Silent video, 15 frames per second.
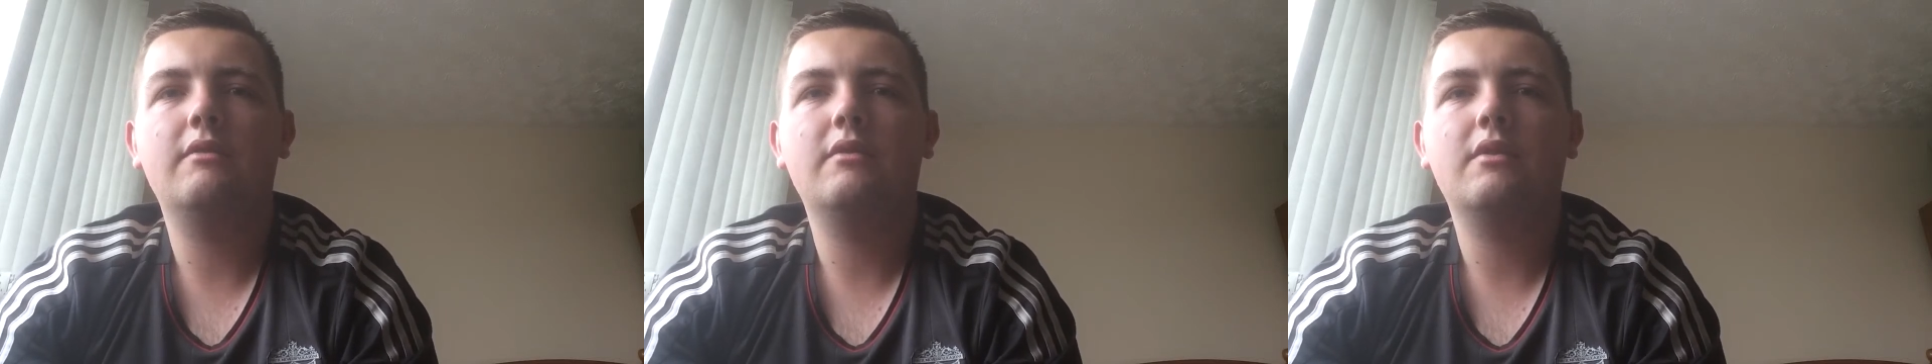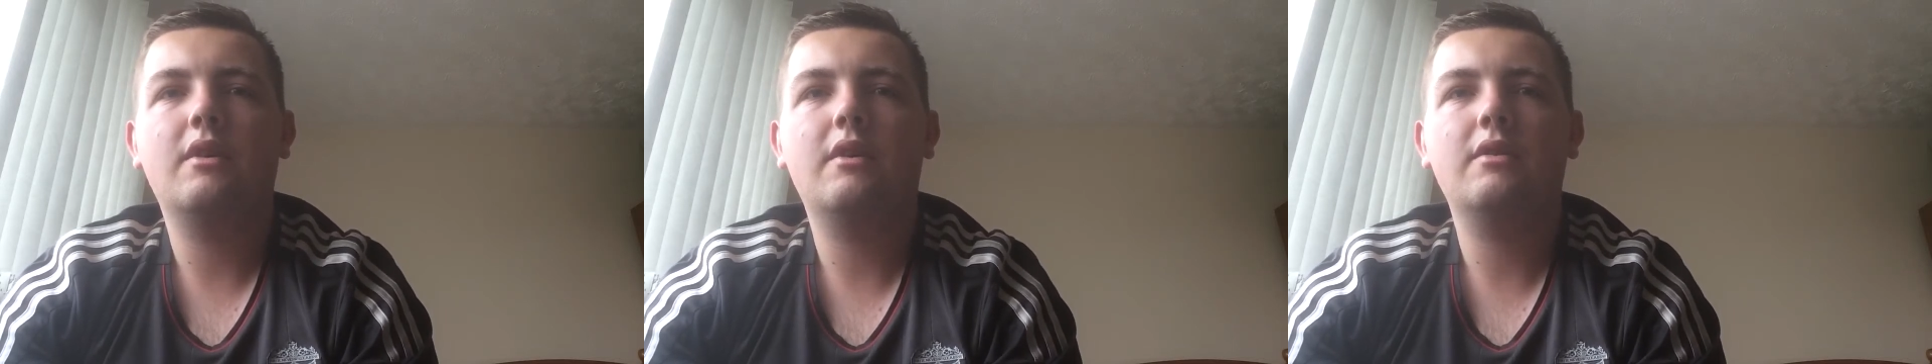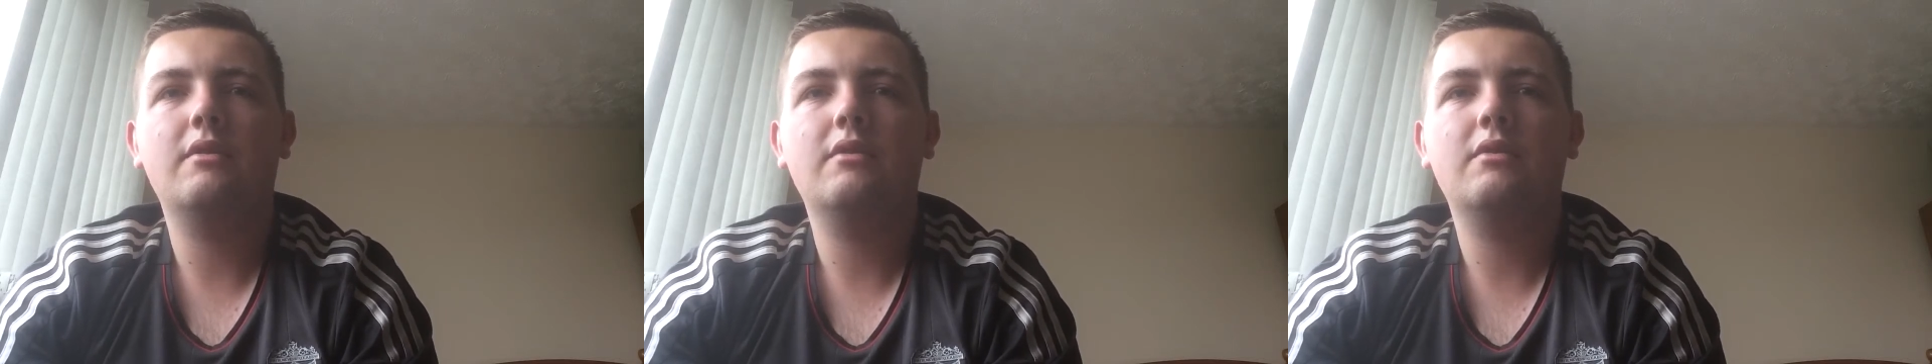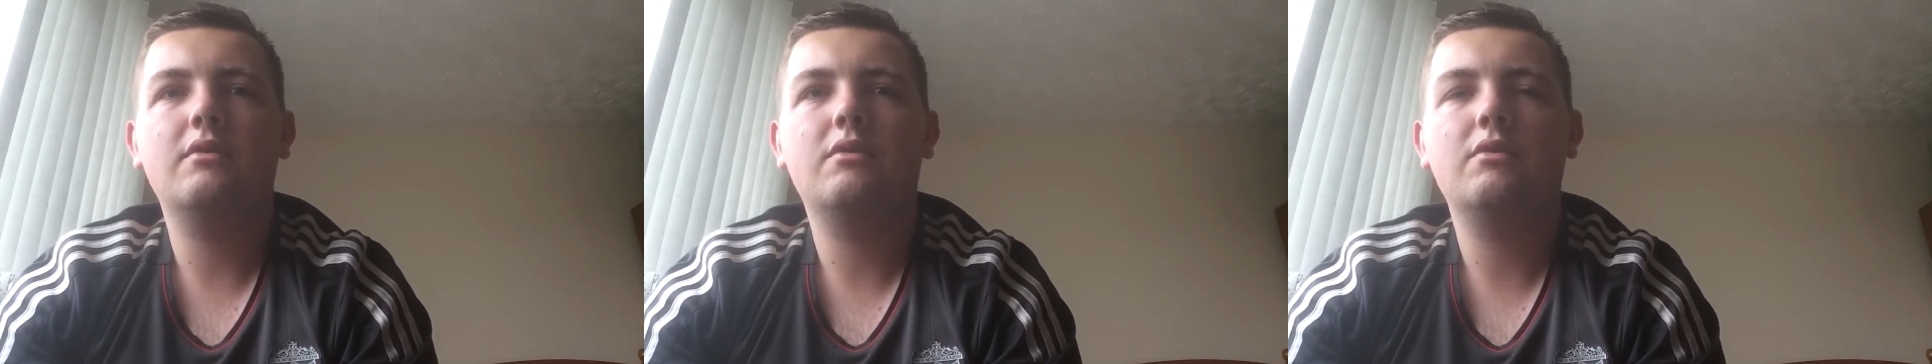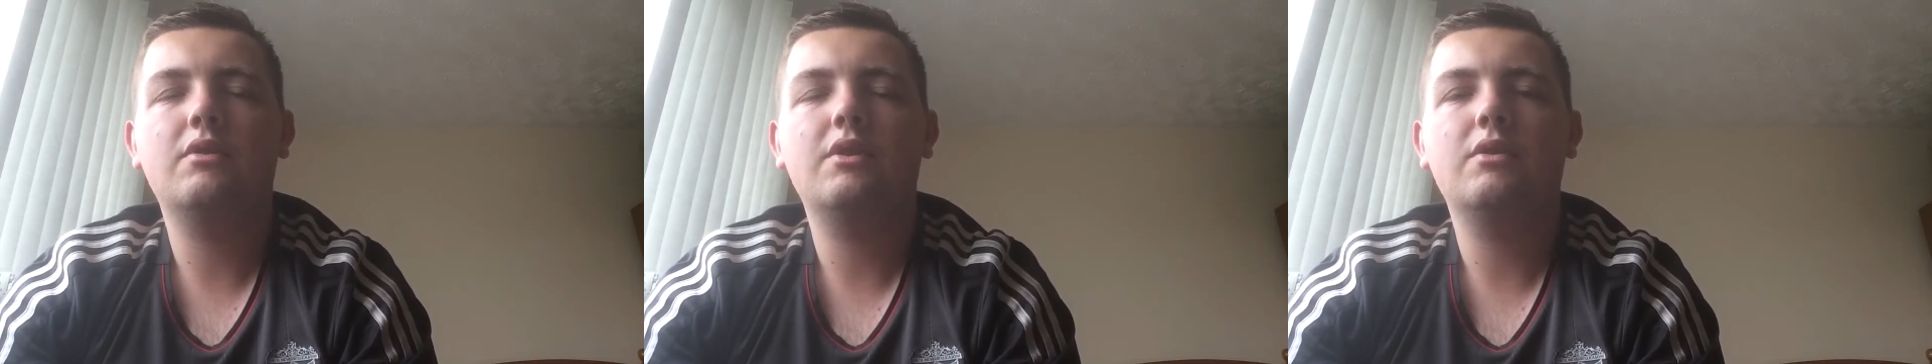like
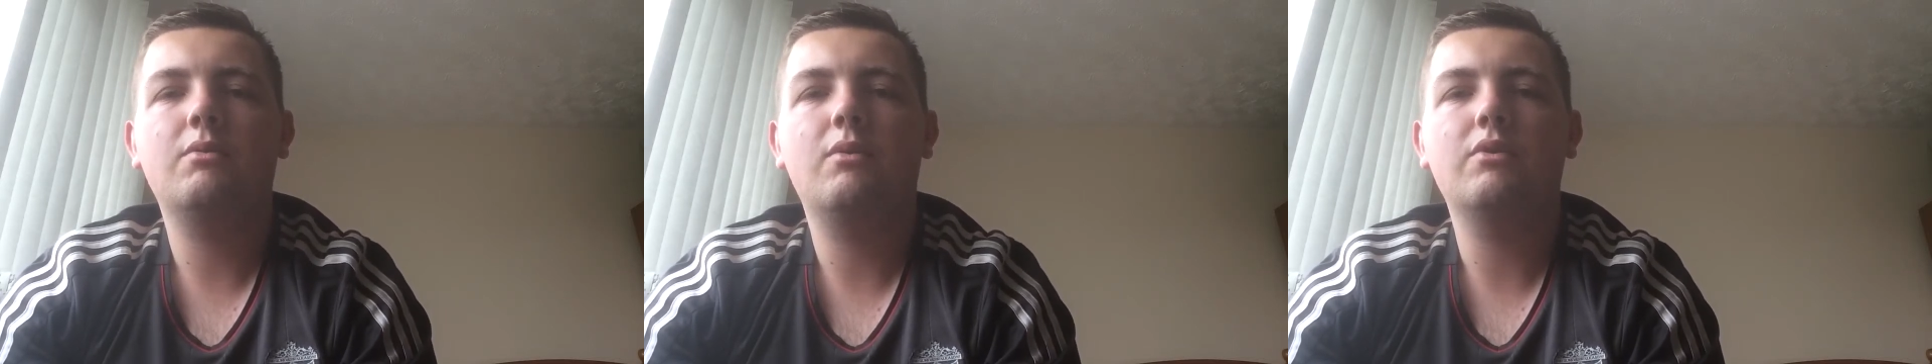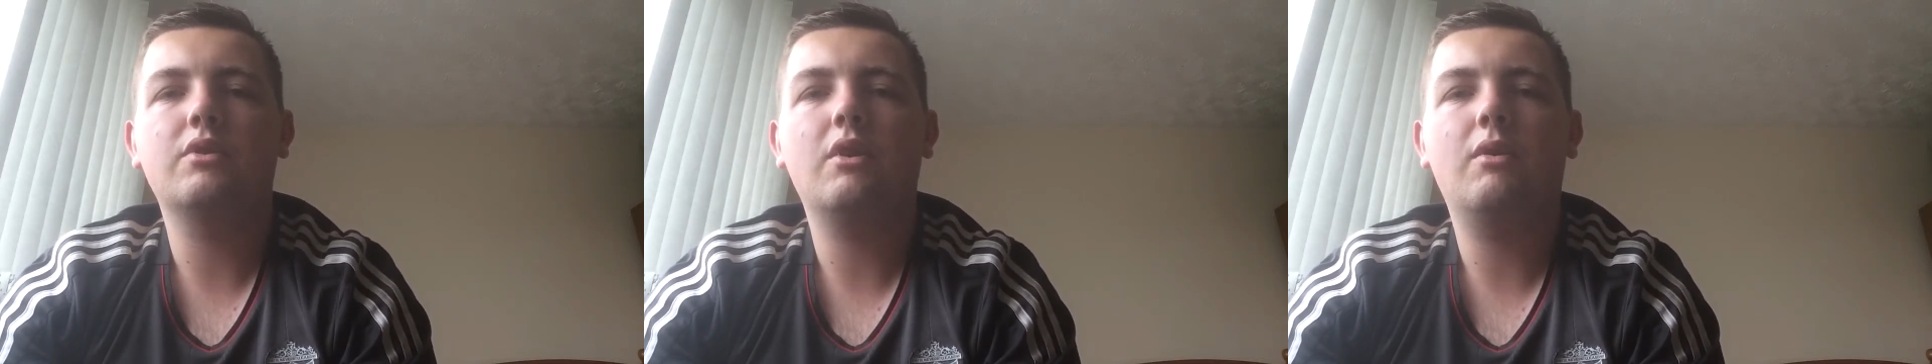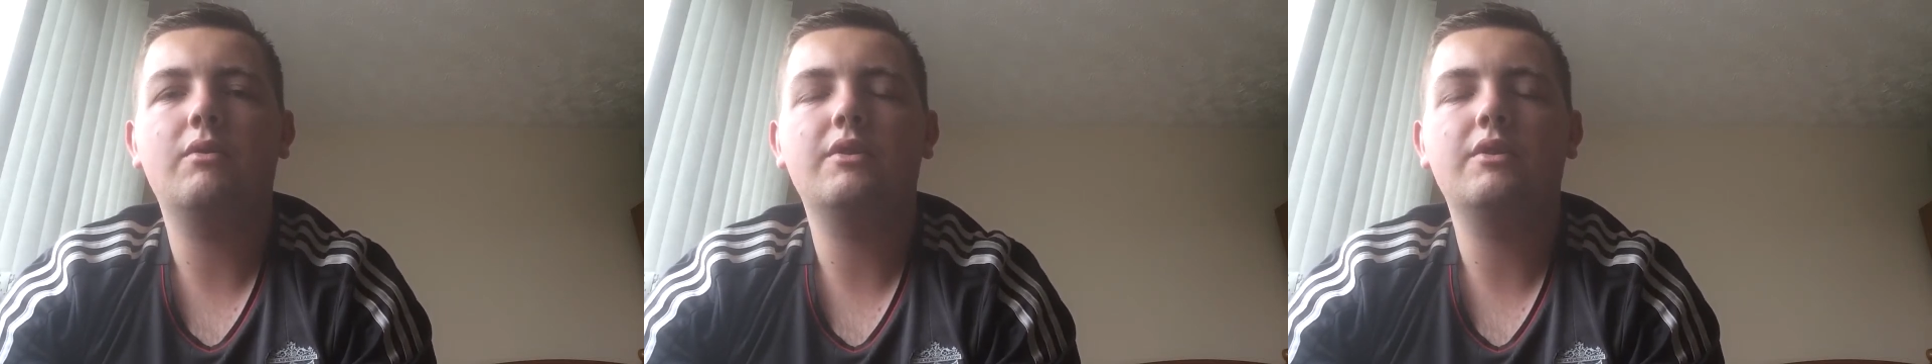touched it towards goal,